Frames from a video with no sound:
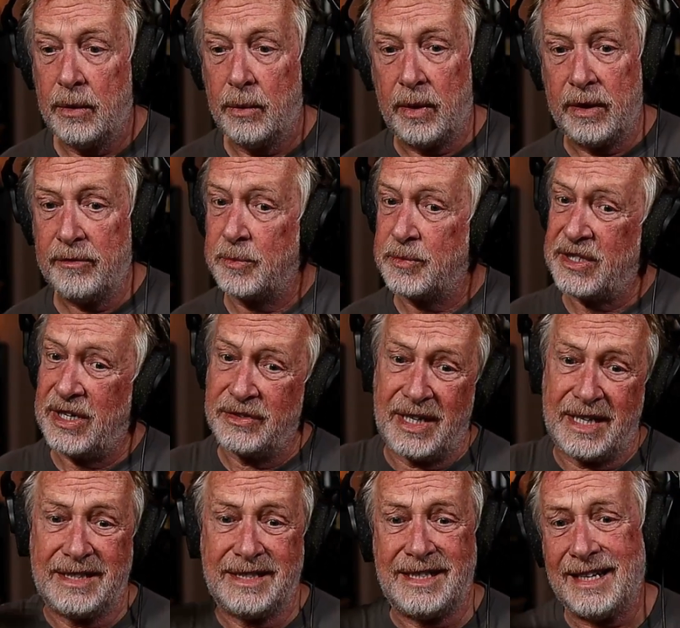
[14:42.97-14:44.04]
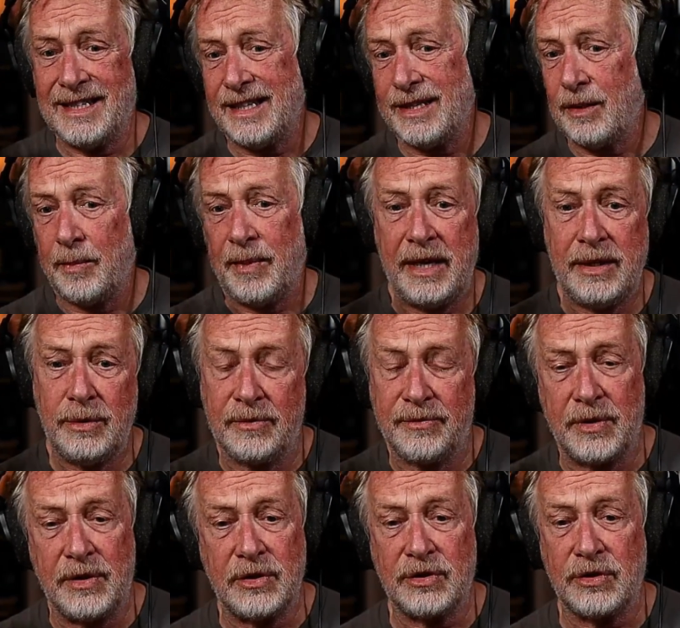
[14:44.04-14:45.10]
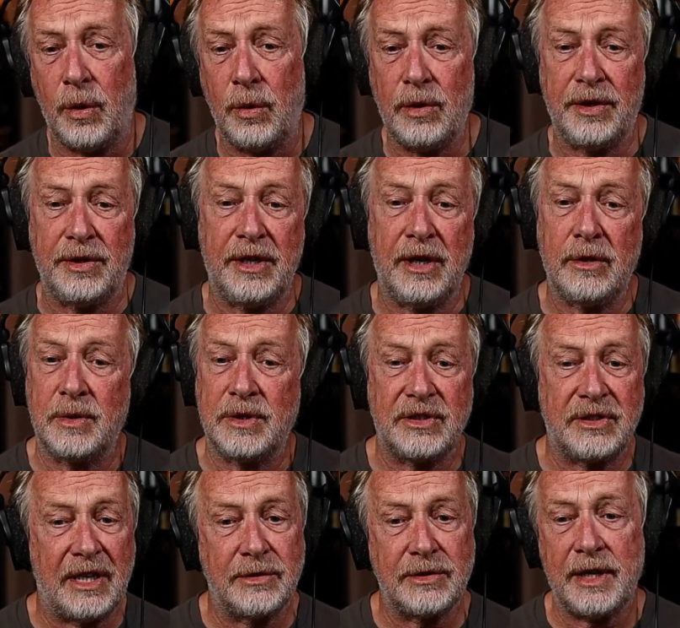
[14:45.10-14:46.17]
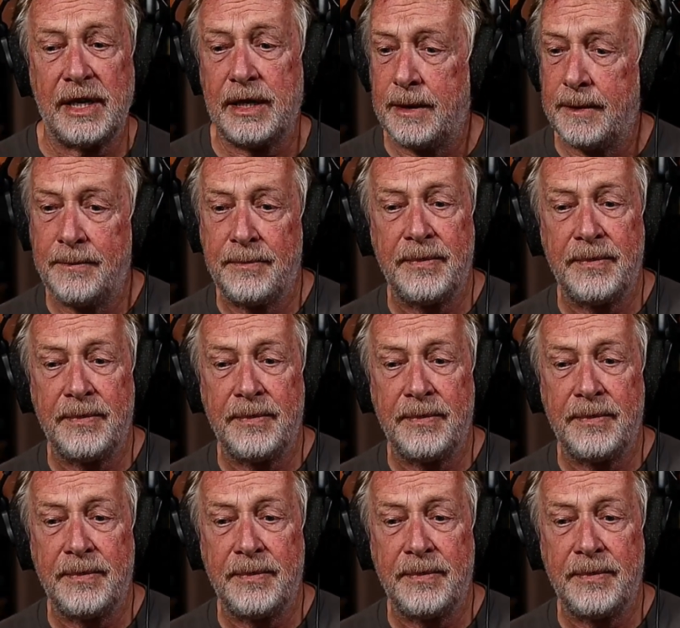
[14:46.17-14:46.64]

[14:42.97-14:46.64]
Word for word: One of them sounds like a technical manual for the soul, and the other one sounds like,